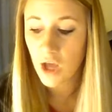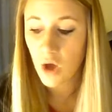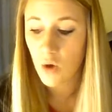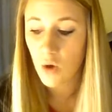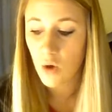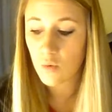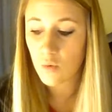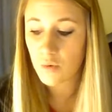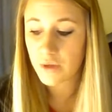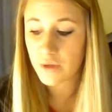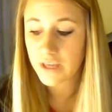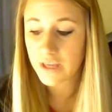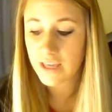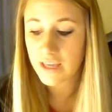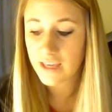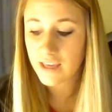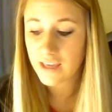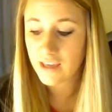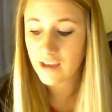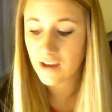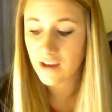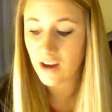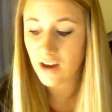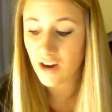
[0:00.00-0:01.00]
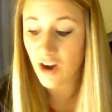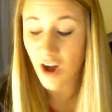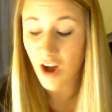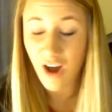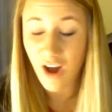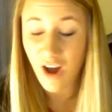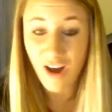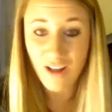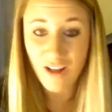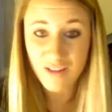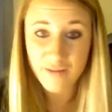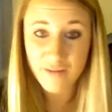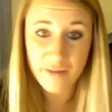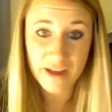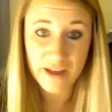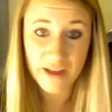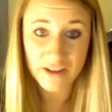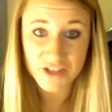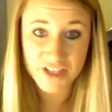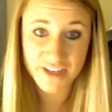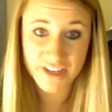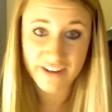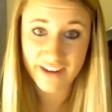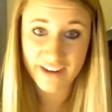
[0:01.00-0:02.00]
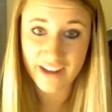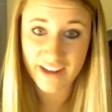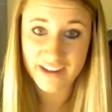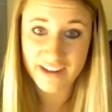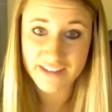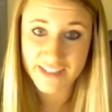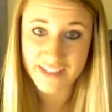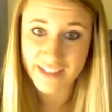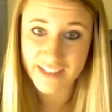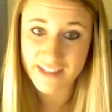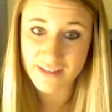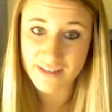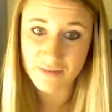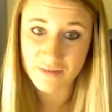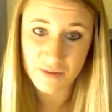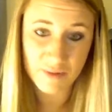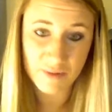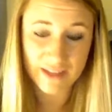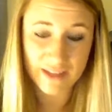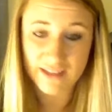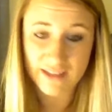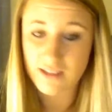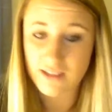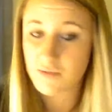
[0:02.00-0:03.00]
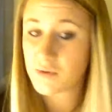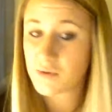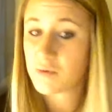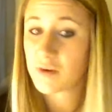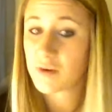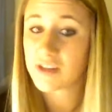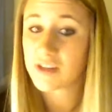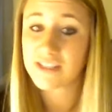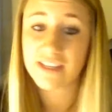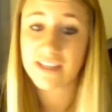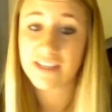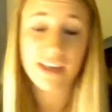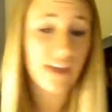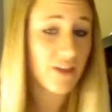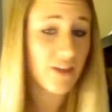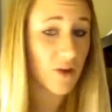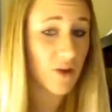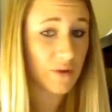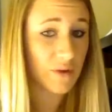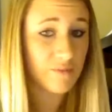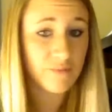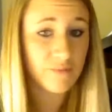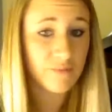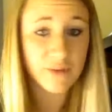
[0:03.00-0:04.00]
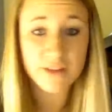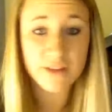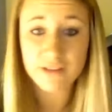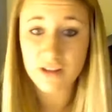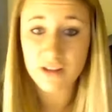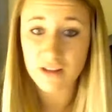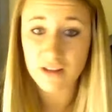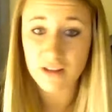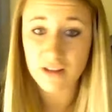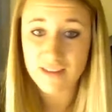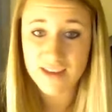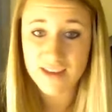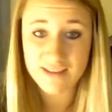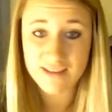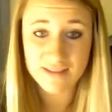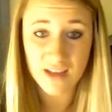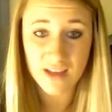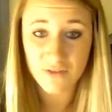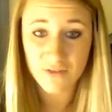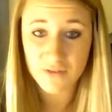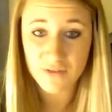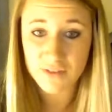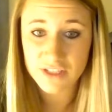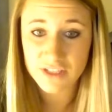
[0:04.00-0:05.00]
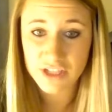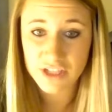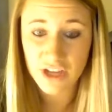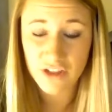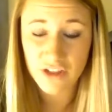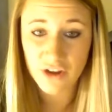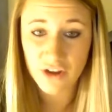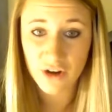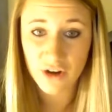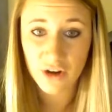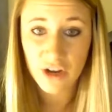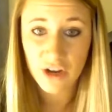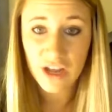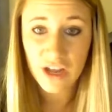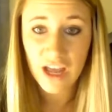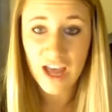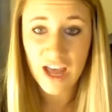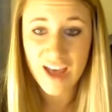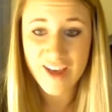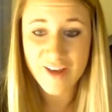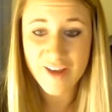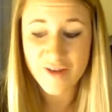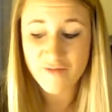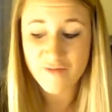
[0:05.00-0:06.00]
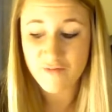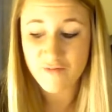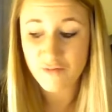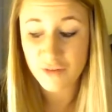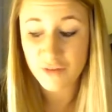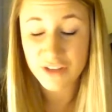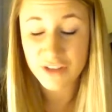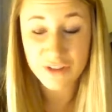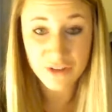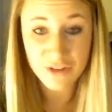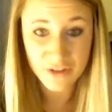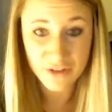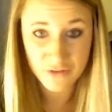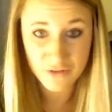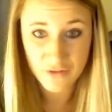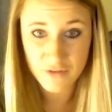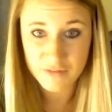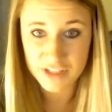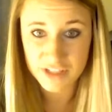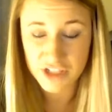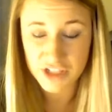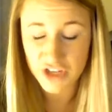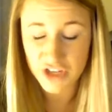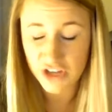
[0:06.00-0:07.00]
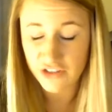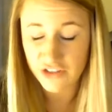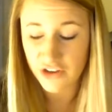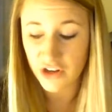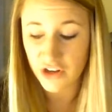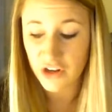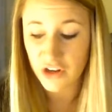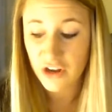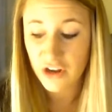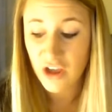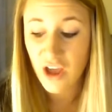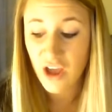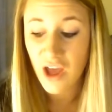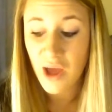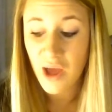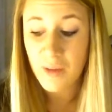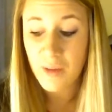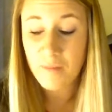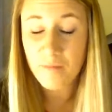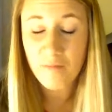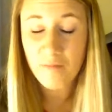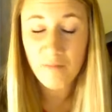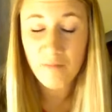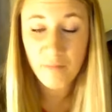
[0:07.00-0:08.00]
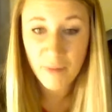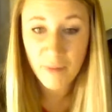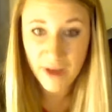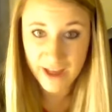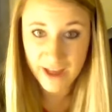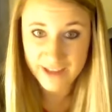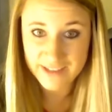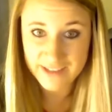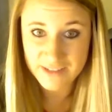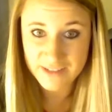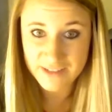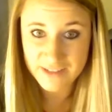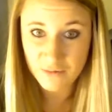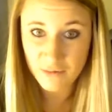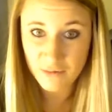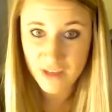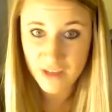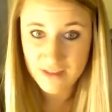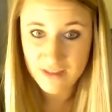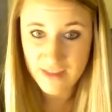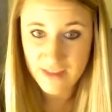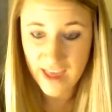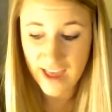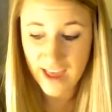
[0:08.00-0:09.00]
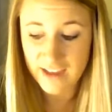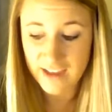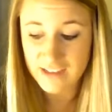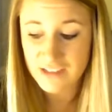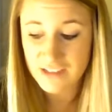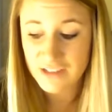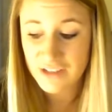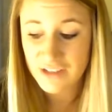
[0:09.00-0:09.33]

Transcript: We are all about sharing ideas with Plexus. We work together. We build things off of each other. We learn from each other. But with that,